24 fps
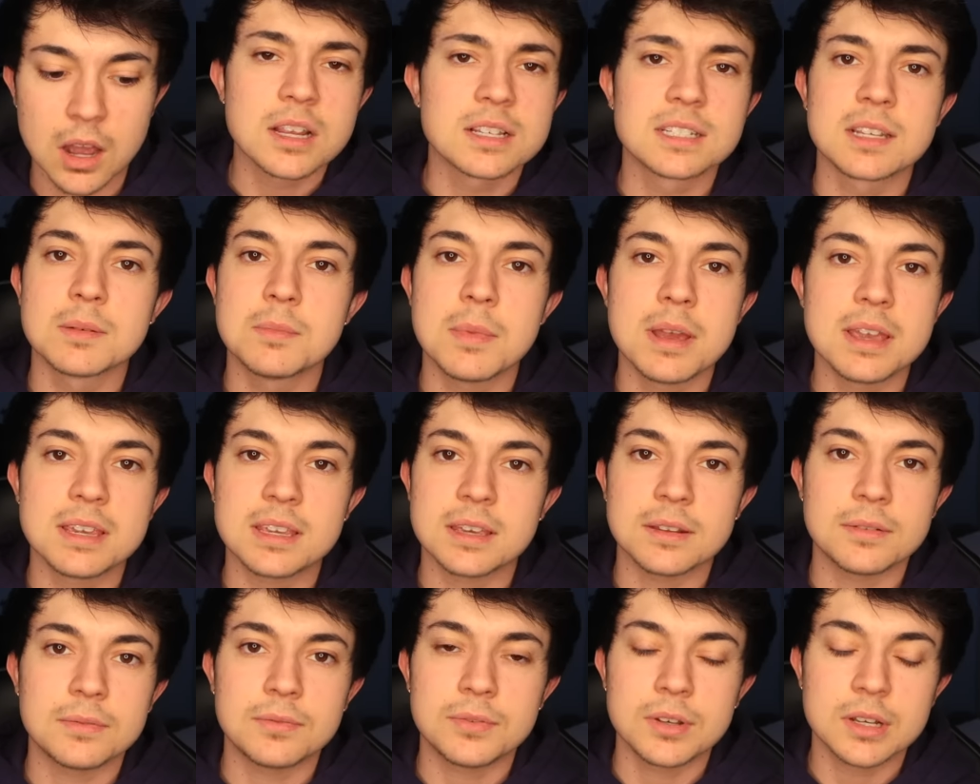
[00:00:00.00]
doesn't make
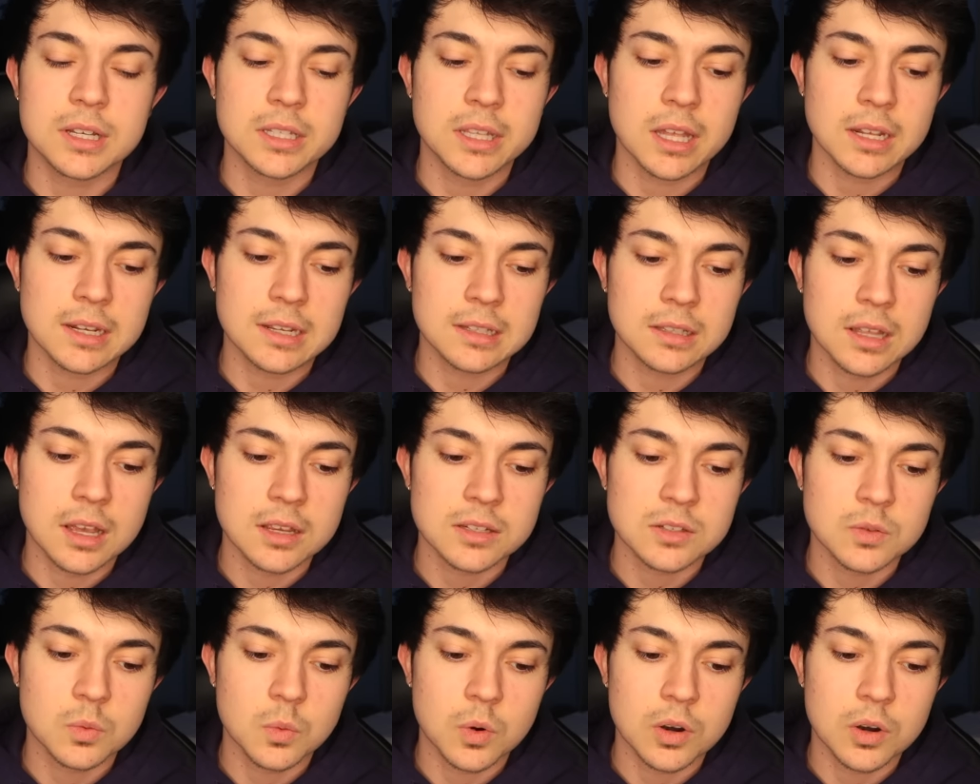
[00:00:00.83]
it feel any
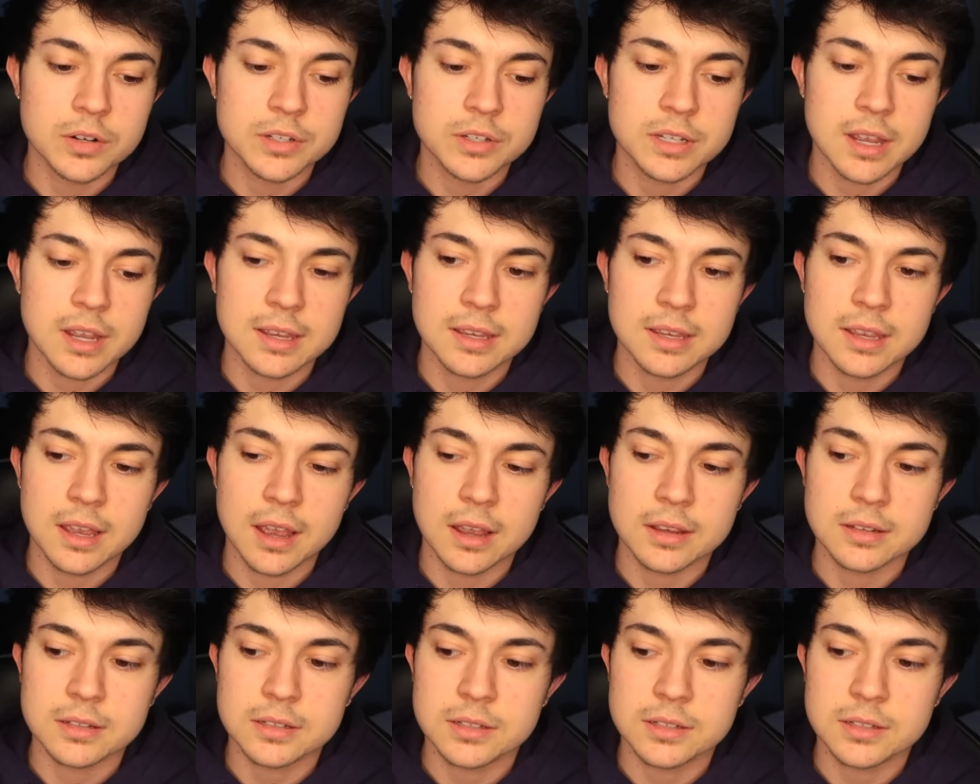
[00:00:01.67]
less worse, I guess.